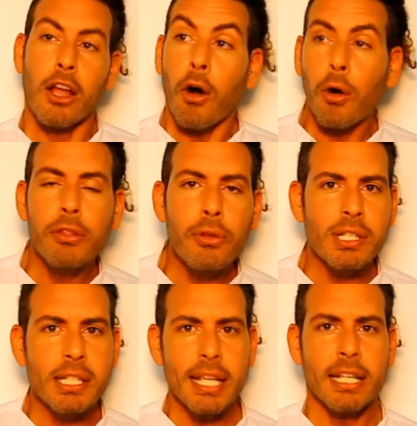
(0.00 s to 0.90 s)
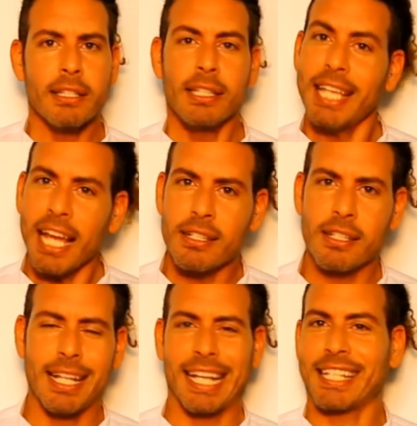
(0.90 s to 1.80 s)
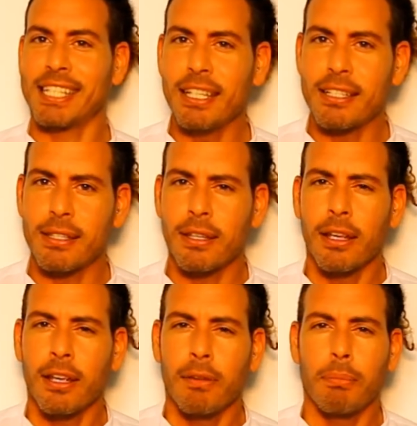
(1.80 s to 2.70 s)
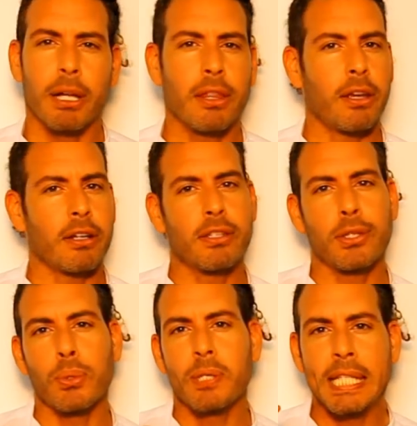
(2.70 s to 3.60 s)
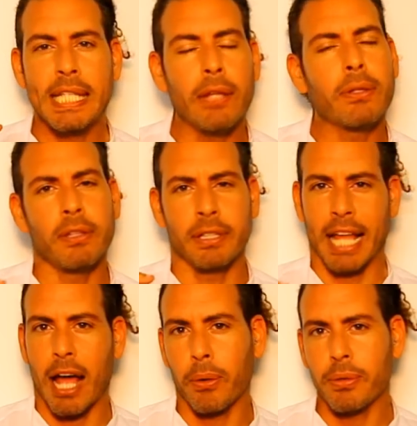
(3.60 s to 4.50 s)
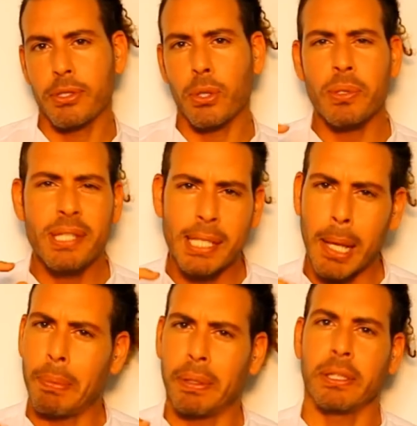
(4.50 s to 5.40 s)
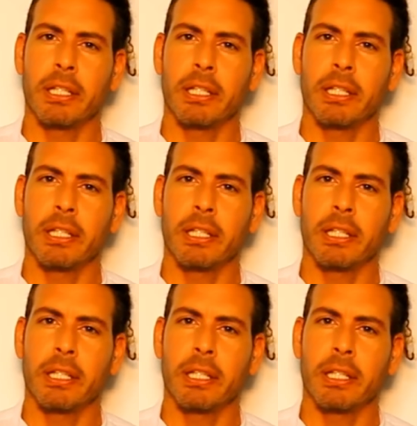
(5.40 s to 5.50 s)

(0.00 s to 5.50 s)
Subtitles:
All those things, yes, they exist, but they're so subtle now, so subtle.